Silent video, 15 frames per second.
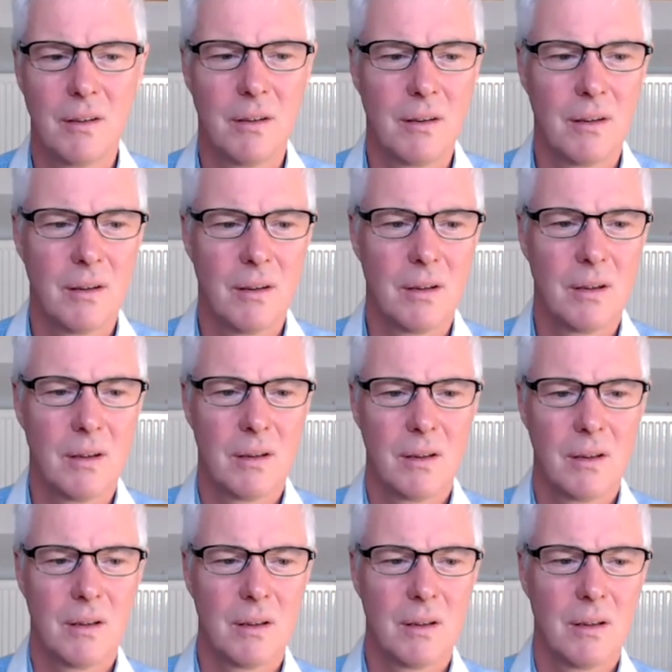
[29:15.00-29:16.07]

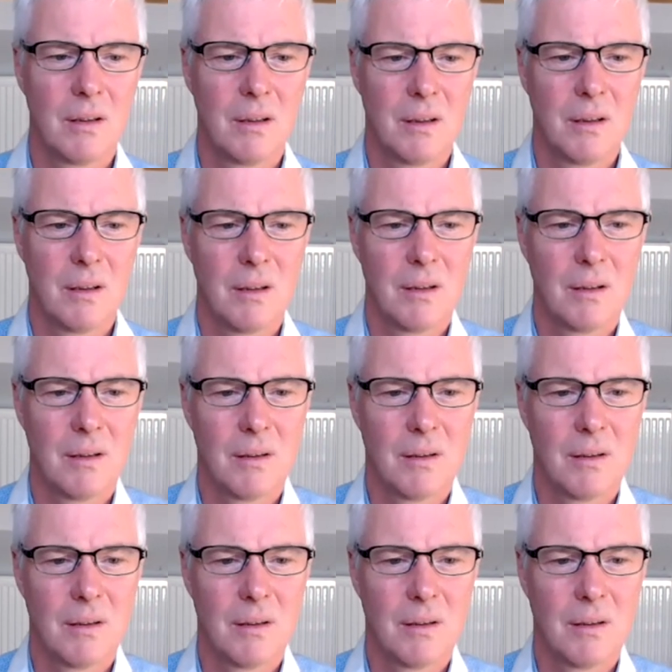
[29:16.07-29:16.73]
(no one is talking)